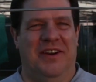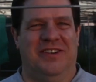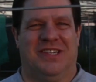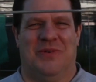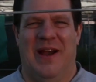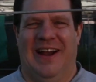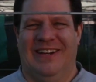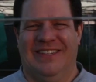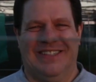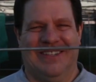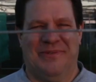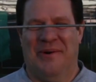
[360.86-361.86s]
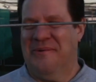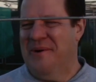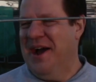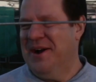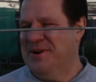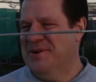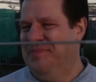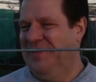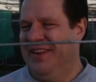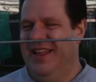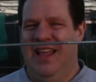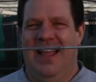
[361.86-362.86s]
squares or wire hoops.